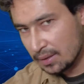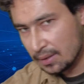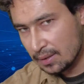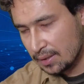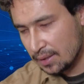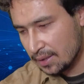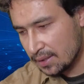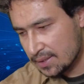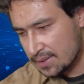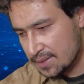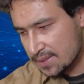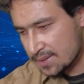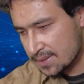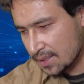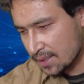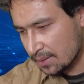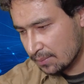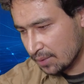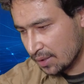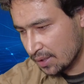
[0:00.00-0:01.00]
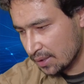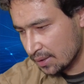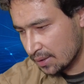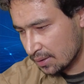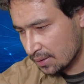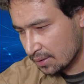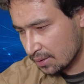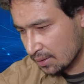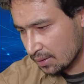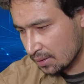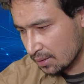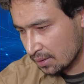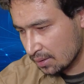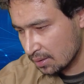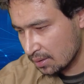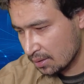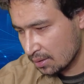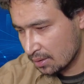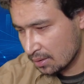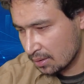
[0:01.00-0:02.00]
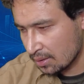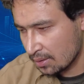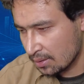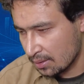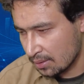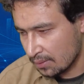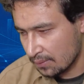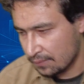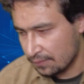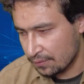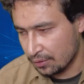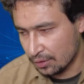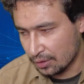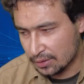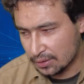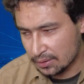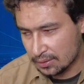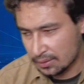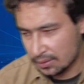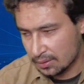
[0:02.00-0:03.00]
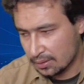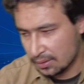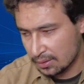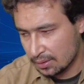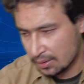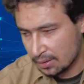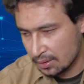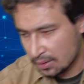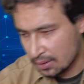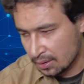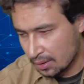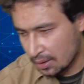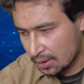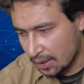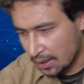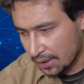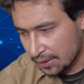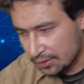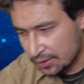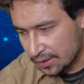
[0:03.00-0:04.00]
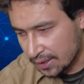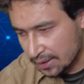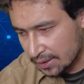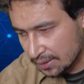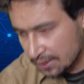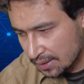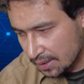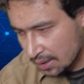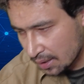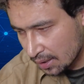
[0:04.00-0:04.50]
here is stand my phone, and you can